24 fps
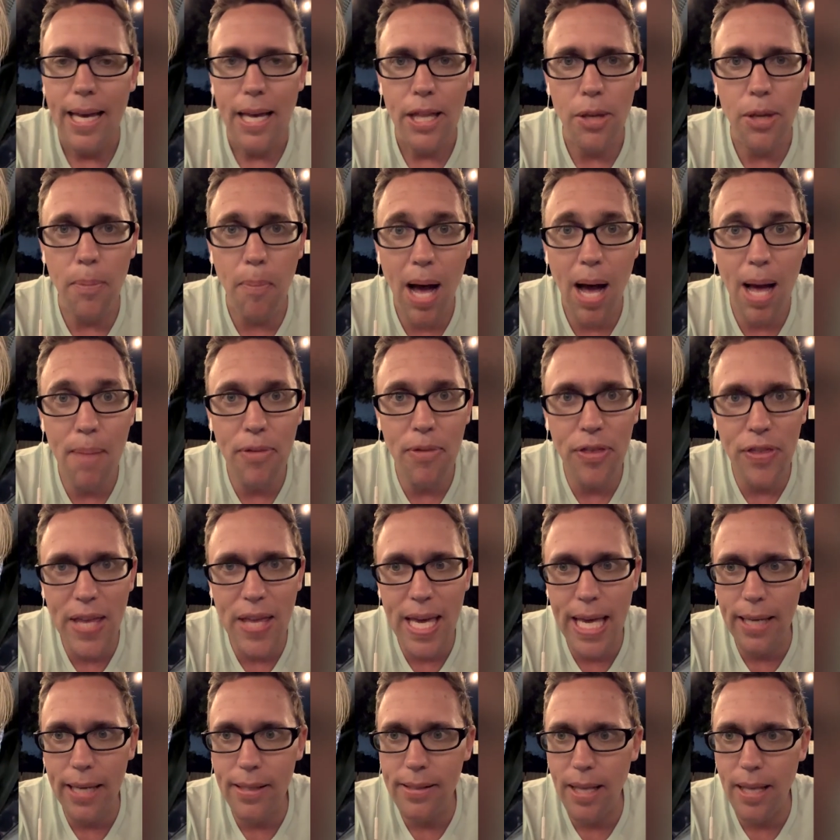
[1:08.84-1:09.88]
The mom
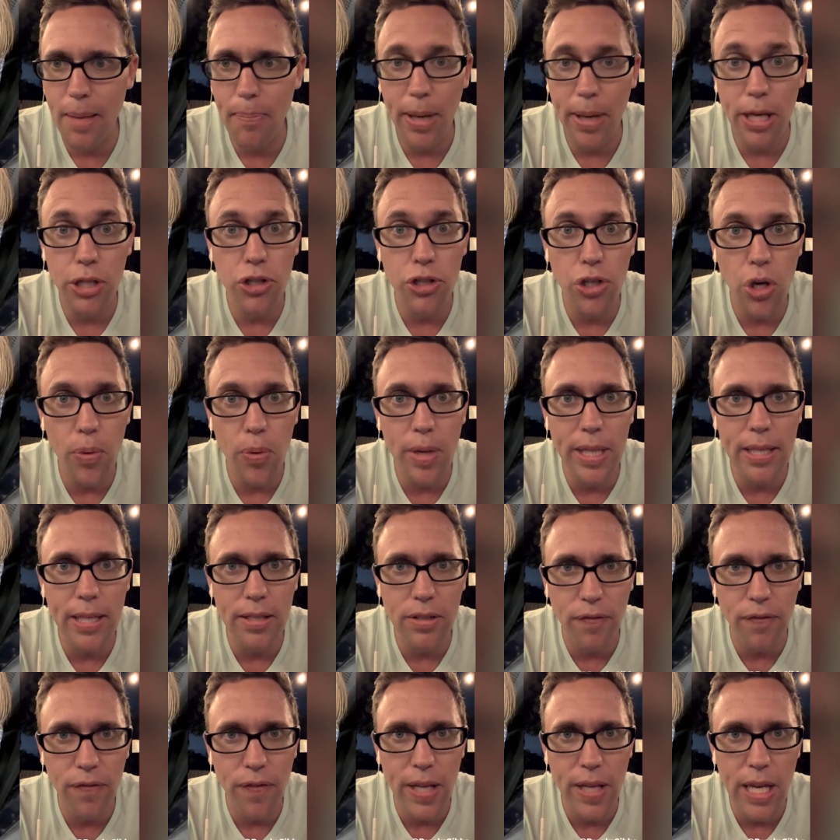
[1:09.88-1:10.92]
thinks that by showing
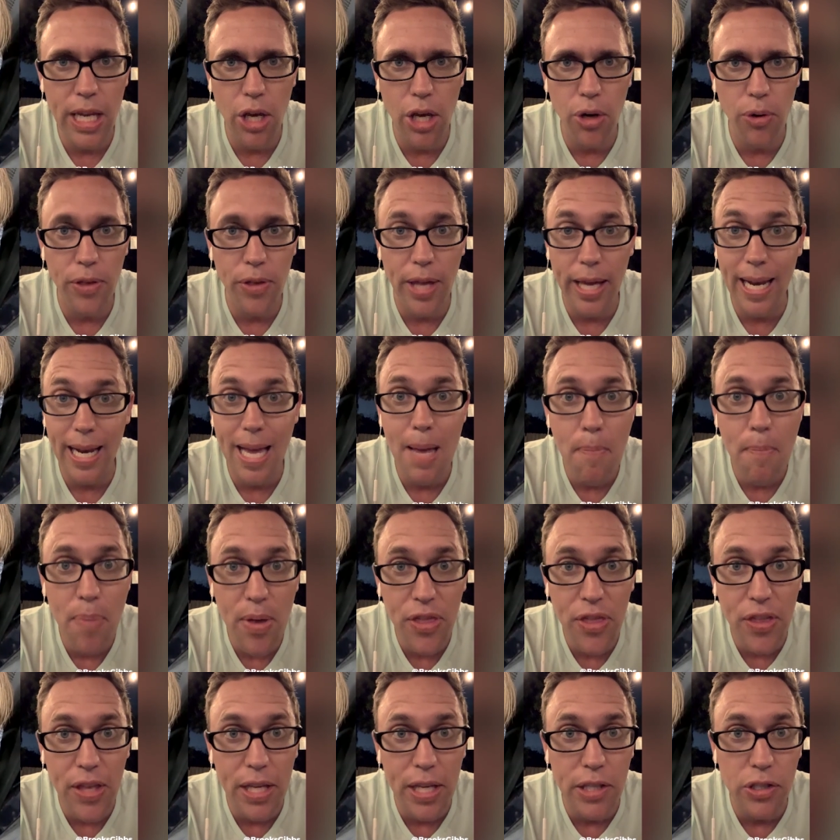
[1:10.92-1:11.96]
this video that
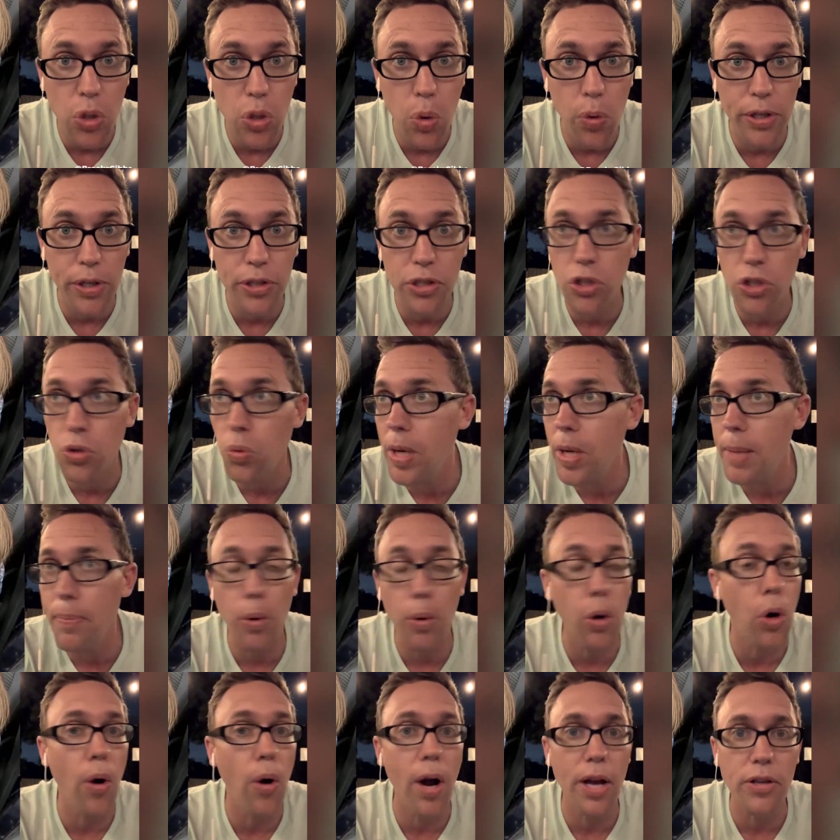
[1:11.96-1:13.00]
empathy is going to sweep
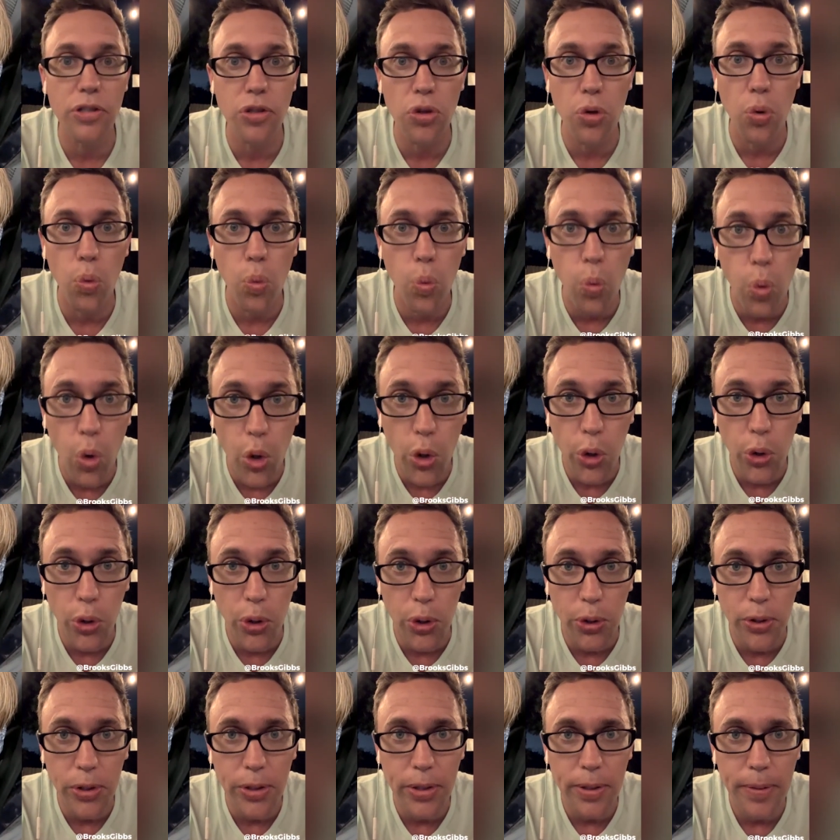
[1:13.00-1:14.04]
across the
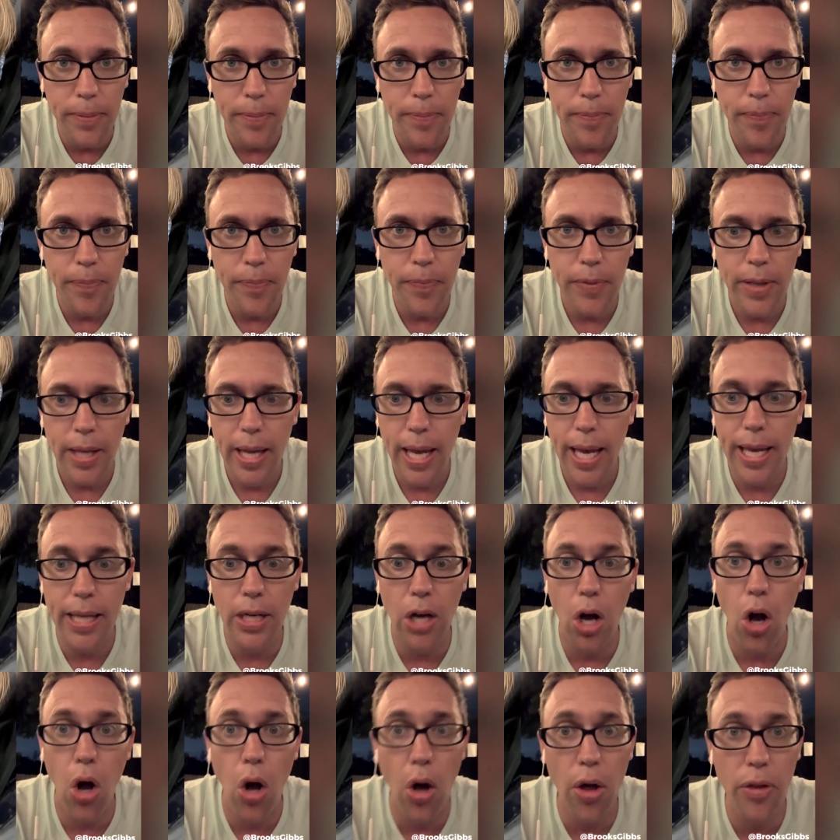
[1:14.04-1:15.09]
world
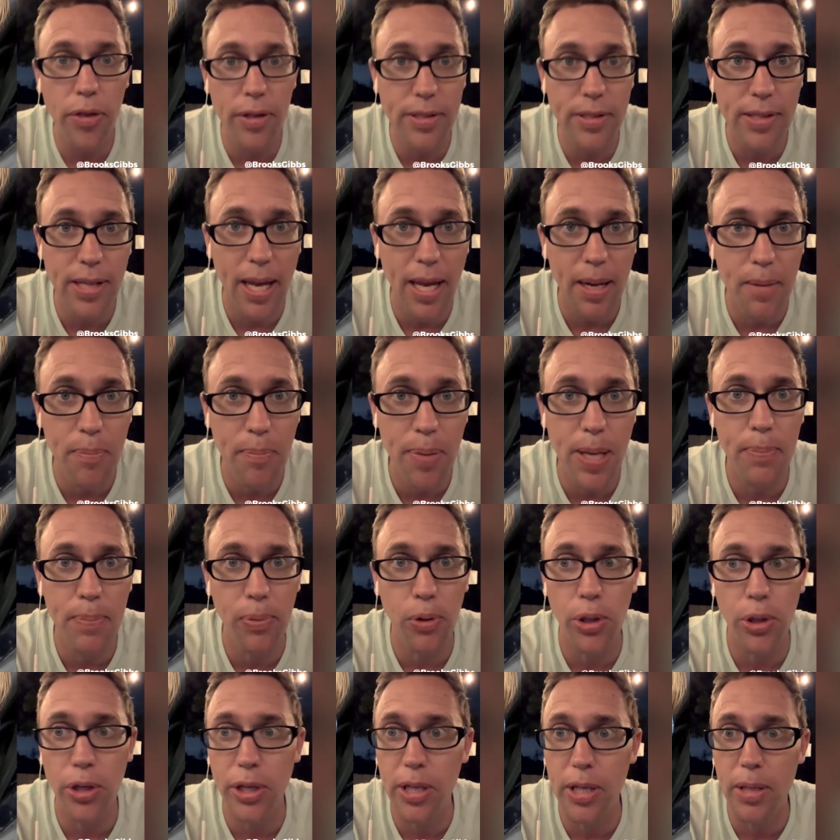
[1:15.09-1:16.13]
and all of a sudden
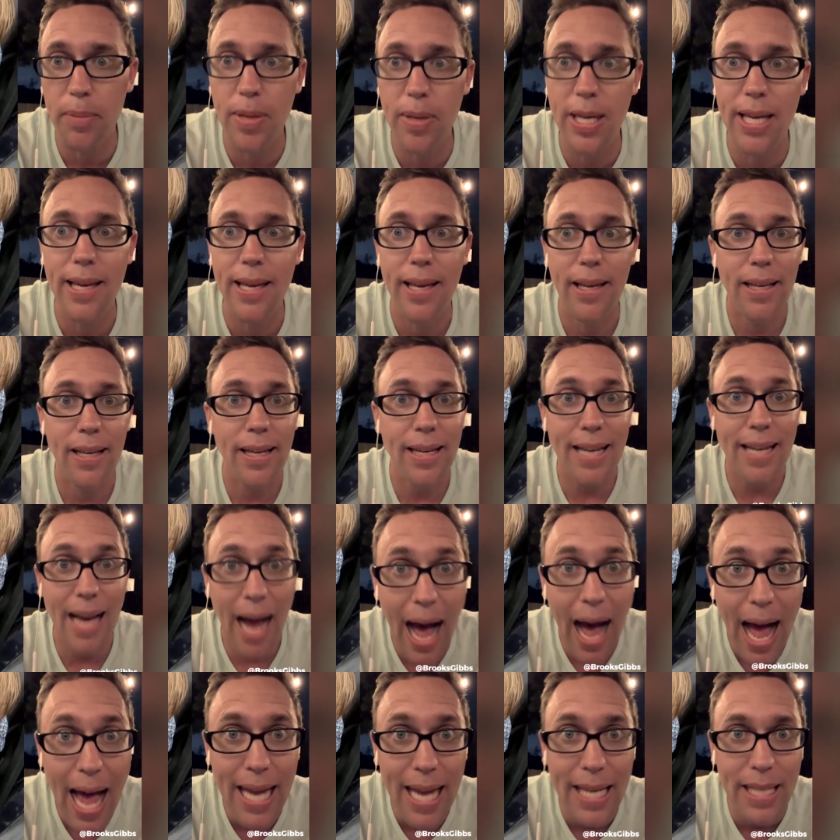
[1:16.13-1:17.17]
people are going to be
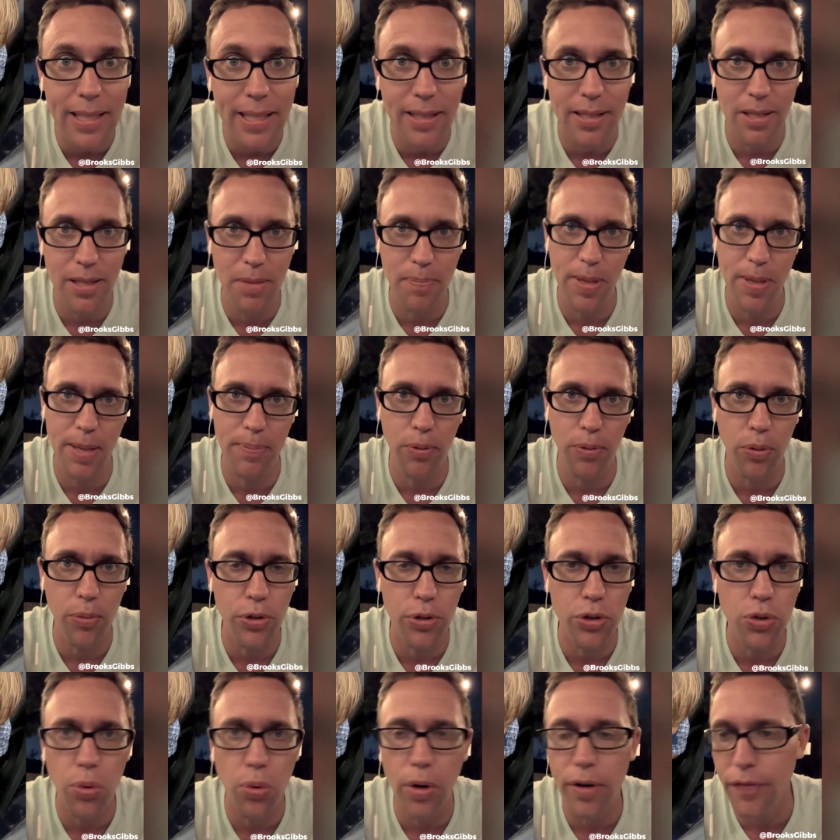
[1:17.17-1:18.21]
kind to people
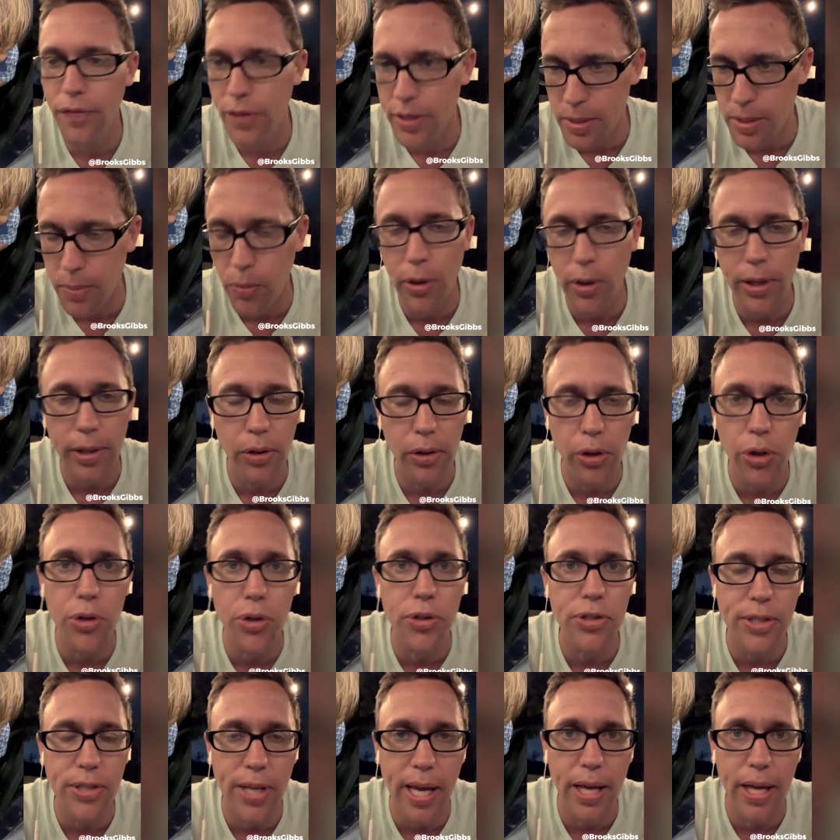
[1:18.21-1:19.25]
with dwarfism or
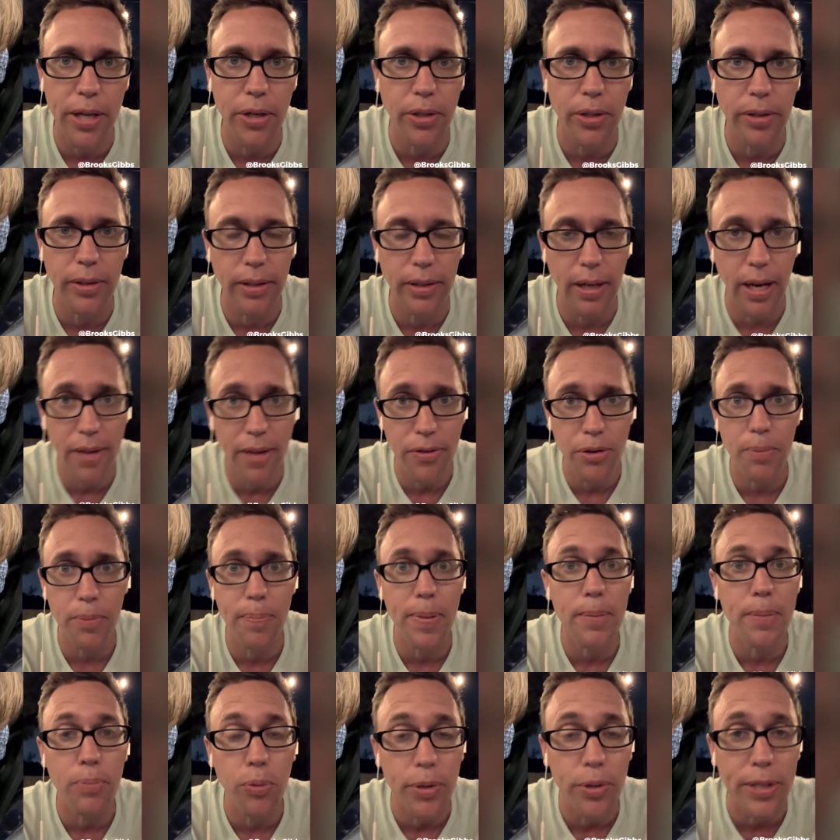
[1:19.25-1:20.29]
her son or other
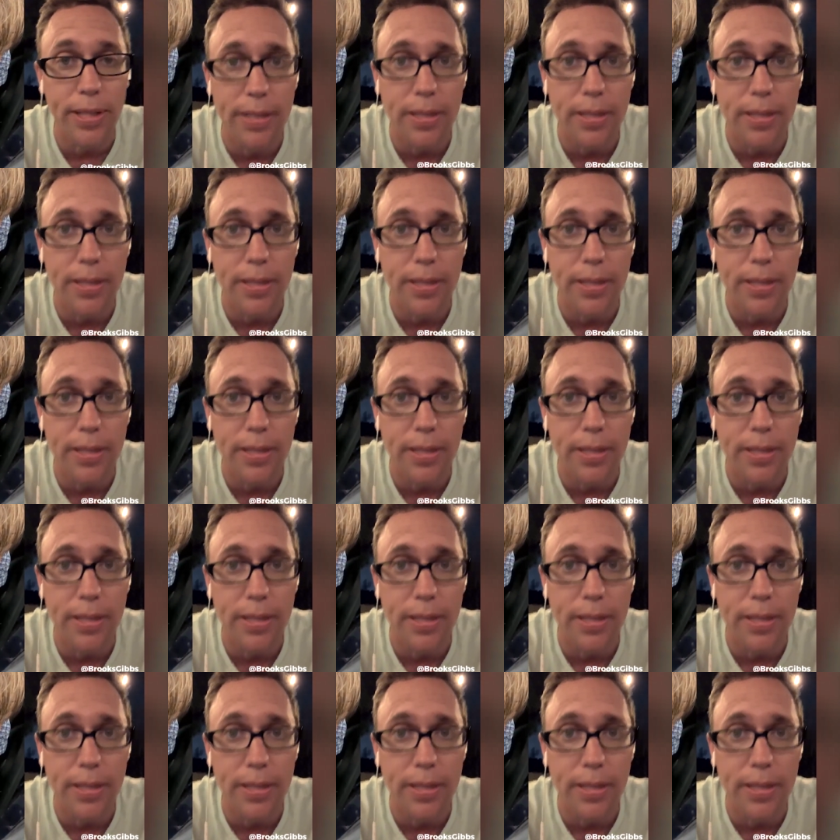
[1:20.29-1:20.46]
people with